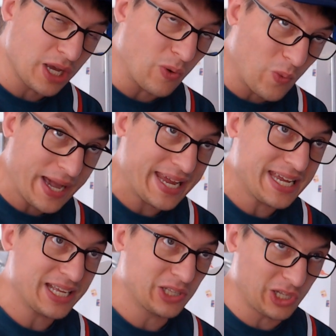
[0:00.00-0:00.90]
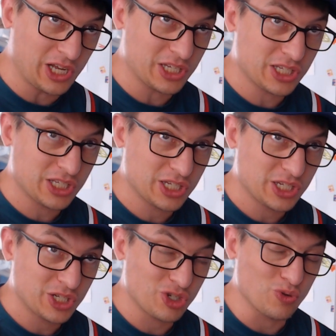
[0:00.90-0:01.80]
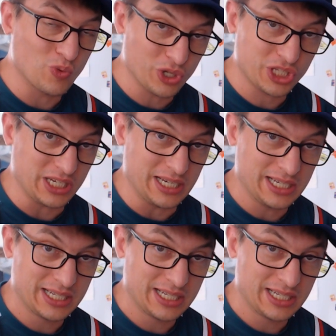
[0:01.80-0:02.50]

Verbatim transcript: away loss to Worcester,